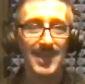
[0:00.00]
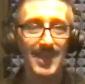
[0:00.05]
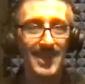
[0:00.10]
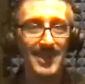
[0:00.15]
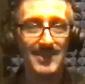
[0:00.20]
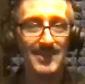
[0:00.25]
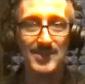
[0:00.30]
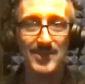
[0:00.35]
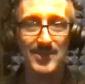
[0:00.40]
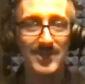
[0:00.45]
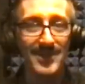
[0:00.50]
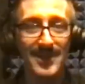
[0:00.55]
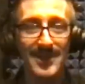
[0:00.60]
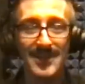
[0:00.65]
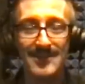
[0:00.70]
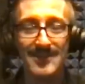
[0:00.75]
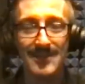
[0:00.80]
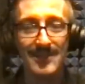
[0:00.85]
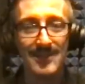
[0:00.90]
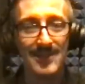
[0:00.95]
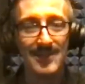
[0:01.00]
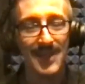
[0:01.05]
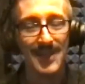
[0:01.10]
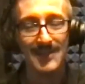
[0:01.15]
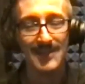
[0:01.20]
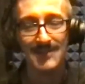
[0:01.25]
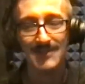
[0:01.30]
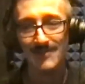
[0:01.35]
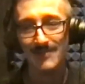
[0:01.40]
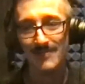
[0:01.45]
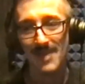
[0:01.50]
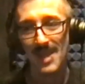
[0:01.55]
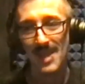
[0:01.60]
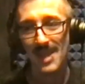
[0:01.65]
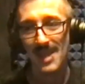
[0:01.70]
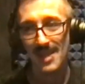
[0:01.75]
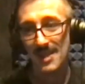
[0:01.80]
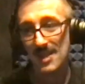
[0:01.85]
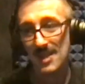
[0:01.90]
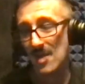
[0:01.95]
I enjoy it. It's a lot. It's,
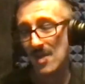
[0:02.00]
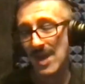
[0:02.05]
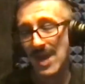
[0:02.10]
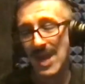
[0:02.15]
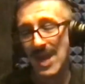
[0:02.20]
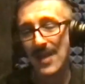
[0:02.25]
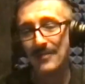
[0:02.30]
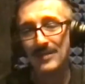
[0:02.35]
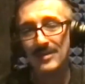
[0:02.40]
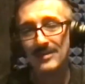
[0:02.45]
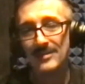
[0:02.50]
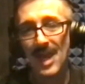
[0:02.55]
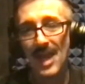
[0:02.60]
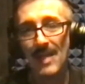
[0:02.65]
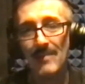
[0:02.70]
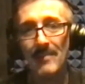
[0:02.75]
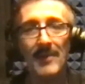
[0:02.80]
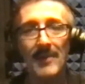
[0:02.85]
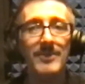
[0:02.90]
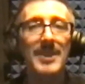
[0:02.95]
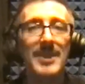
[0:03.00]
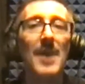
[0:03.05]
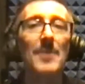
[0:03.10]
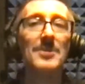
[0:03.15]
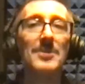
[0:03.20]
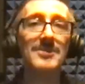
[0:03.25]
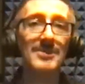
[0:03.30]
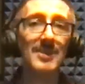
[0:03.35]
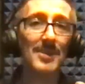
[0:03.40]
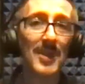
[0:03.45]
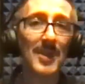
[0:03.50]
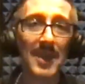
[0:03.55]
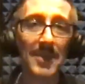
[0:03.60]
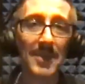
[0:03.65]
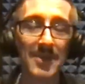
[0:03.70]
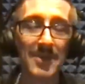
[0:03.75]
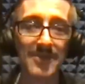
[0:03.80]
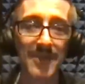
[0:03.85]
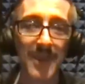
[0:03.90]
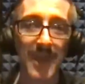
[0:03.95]
you know, I have the time. That was the
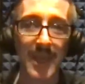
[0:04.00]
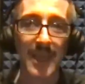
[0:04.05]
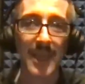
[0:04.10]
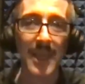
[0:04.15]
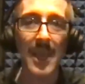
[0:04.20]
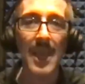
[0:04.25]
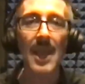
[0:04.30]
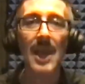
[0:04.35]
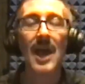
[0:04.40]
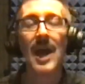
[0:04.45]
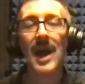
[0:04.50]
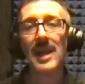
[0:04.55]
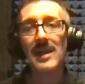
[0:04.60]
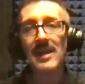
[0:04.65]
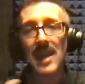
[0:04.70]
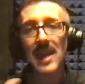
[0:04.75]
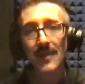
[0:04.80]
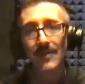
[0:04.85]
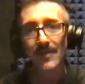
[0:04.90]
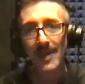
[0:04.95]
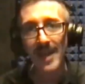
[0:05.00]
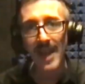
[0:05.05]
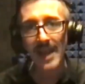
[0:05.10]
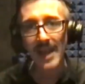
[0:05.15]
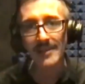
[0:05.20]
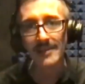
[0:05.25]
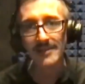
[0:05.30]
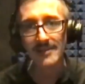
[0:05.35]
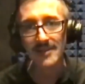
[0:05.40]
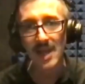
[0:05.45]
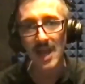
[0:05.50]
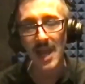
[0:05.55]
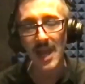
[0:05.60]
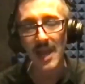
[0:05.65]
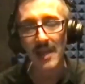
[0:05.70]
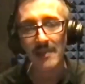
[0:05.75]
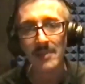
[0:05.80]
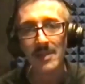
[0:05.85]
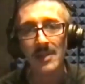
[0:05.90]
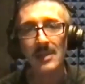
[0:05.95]
thing, was like, I never had the
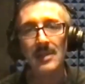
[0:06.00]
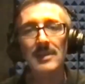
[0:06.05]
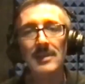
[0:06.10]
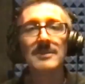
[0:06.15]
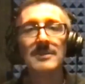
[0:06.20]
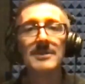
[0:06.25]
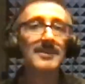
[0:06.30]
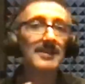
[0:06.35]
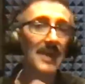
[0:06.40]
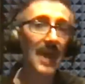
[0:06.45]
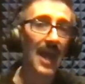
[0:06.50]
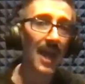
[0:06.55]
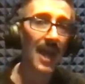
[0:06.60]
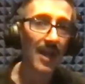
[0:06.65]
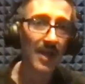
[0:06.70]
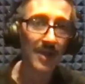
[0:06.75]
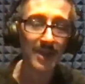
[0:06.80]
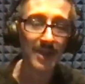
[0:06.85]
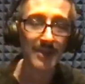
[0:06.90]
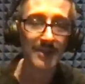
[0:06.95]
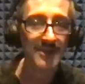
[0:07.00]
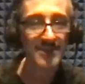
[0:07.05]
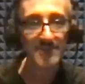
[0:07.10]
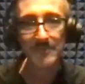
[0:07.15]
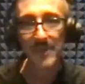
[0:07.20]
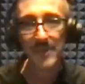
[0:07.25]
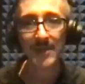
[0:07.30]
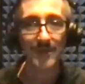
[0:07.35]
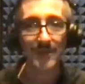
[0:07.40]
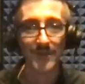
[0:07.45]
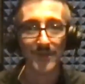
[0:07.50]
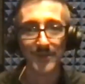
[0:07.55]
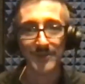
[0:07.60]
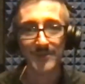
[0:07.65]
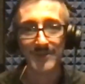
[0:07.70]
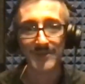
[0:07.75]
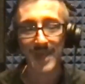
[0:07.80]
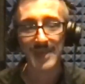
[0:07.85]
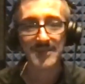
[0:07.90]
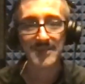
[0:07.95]
time to dial in these
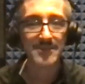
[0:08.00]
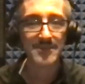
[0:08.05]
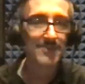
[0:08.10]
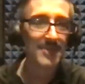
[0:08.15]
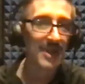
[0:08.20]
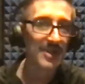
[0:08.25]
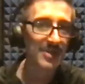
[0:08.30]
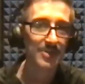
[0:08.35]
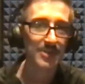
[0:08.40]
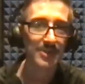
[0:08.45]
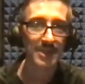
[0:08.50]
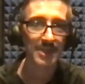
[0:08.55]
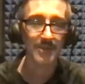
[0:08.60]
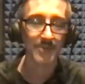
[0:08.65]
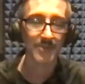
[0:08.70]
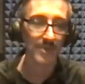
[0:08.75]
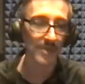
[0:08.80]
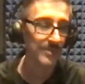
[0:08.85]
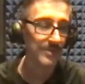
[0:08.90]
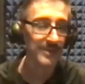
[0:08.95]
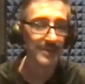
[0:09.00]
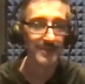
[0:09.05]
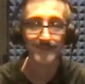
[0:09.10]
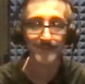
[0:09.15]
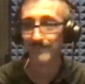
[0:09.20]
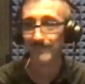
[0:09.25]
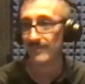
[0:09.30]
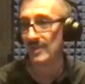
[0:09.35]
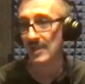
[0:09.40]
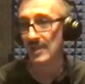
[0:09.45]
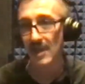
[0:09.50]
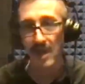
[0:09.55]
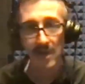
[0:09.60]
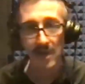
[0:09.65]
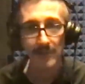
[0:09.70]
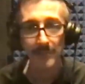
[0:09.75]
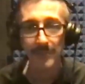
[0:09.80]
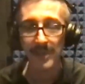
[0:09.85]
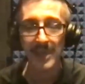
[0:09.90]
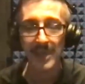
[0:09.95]
pedals and to mess with them. Well, you
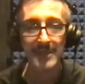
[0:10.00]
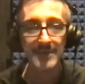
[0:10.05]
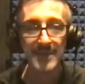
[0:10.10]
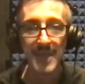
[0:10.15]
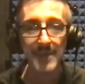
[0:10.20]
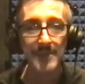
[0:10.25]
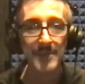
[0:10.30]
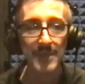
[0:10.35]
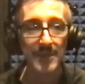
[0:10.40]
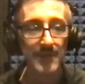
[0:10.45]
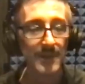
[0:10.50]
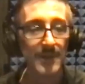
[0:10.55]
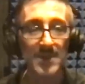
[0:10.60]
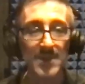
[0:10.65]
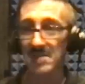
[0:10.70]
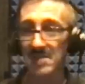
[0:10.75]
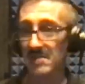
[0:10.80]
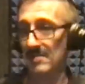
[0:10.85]
know, pandemic,